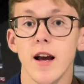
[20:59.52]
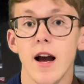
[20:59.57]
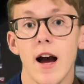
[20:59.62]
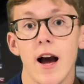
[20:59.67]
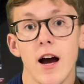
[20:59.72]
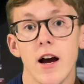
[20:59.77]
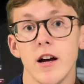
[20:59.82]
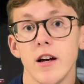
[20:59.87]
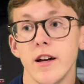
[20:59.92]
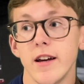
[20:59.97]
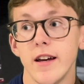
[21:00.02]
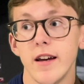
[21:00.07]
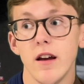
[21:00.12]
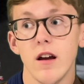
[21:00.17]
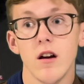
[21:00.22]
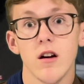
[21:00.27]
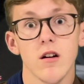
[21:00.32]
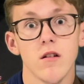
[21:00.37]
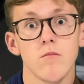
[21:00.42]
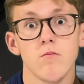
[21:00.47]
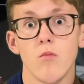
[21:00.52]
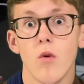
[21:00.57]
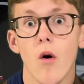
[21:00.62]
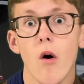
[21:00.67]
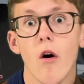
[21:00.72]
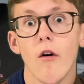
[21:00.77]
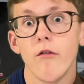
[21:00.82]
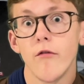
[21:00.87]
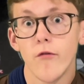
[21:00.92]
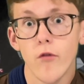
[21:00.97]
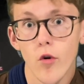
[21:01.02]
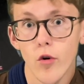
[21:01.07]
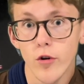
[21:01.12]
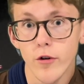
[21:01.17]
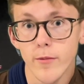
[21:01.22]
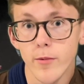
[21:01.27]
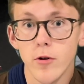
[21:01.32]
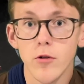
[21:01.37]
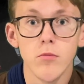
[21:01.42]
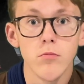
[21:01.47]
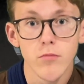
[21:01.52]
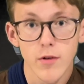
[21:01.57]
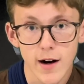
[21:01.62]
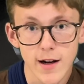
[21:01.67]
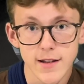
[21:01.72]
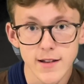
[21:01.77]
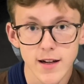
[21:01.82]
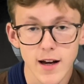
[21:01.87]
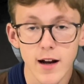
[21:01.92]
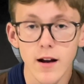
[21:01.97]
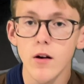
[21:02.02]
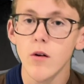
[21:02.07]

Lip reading: at a more affordable price tag.